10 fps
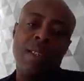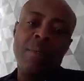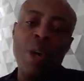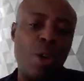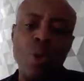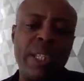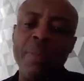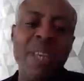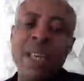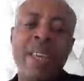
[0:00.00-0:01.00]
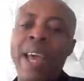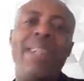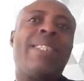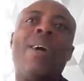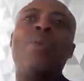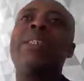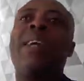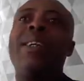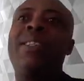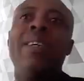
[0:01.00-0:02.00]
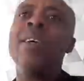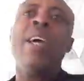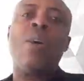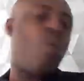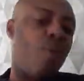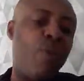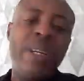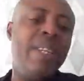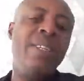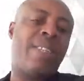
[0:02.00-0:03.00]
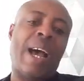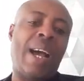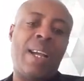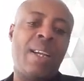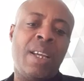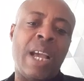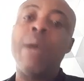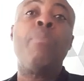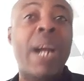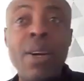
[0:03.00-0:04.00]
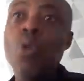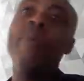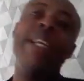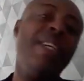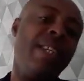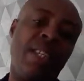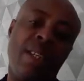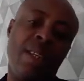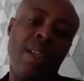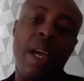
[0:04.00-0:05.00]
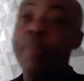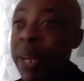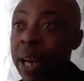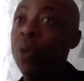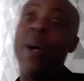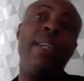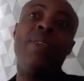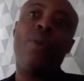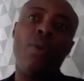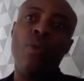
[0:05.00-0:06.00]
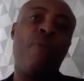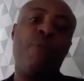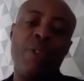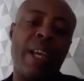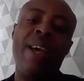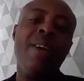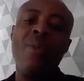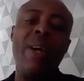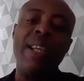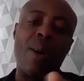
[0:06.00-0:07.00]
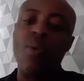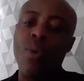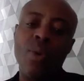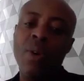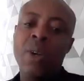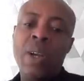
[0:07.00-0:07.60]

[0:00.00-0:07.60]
Because with me, Entra and Tanisha and Kofu Diza, Emra nobody, Ebin and Wedino, you feel that when you're home.